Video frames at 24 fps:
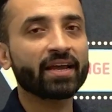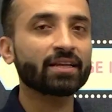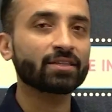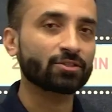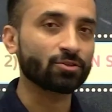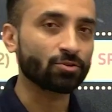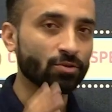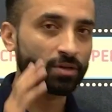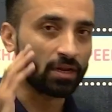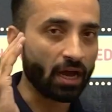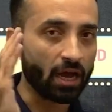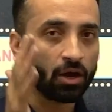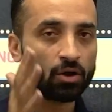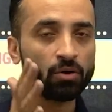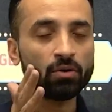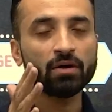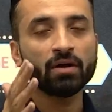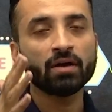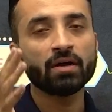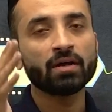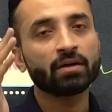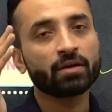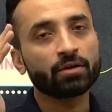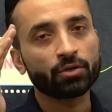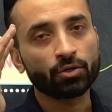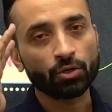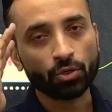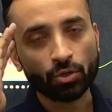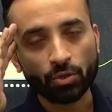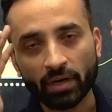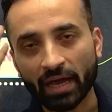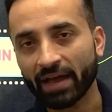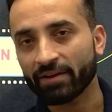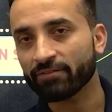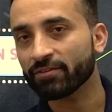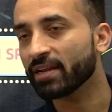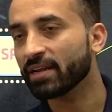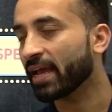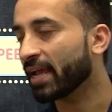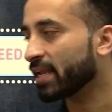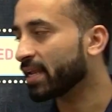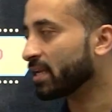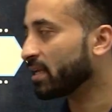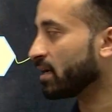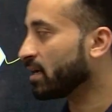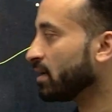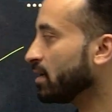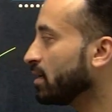So, now do you have an
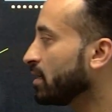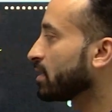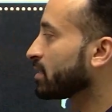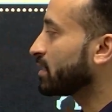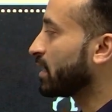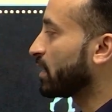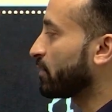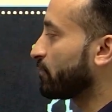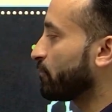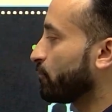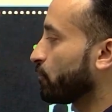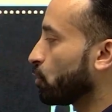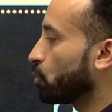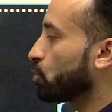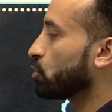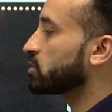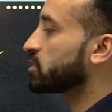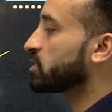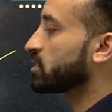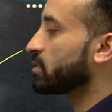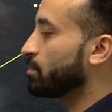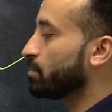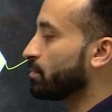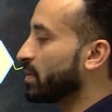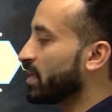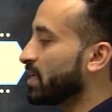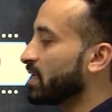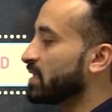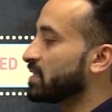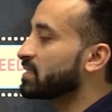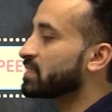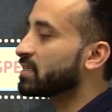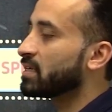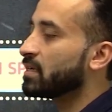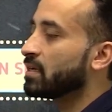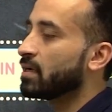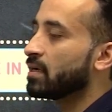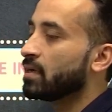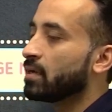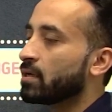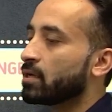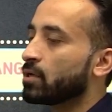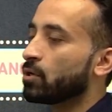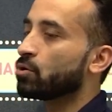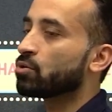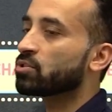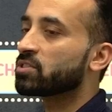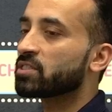idea that force means
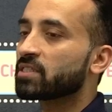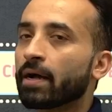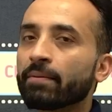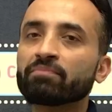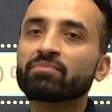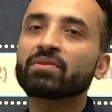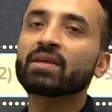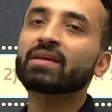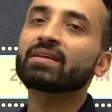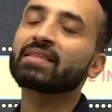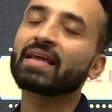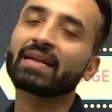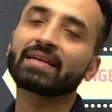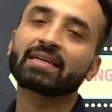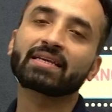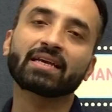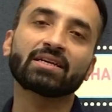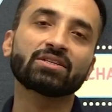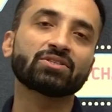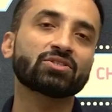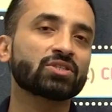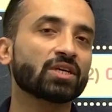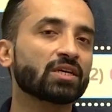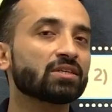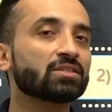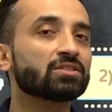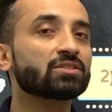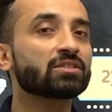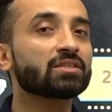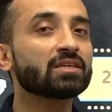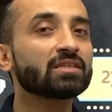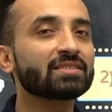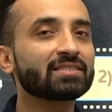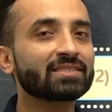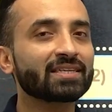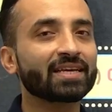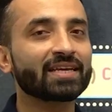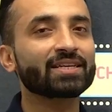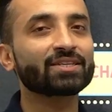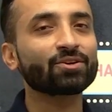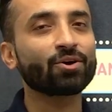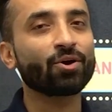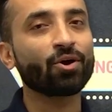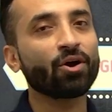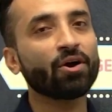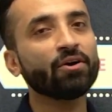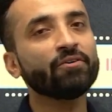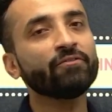something that can change the state
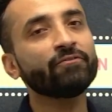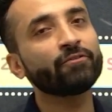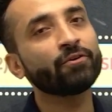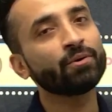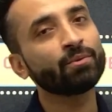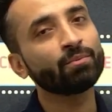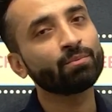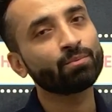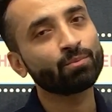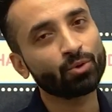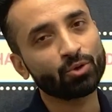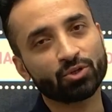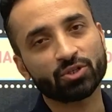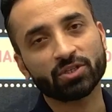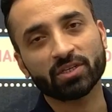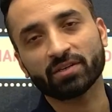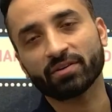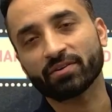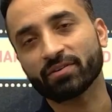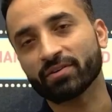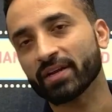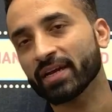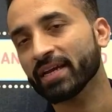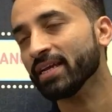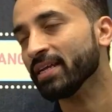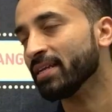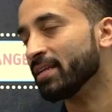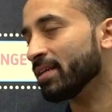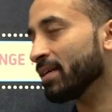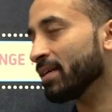of motion, right?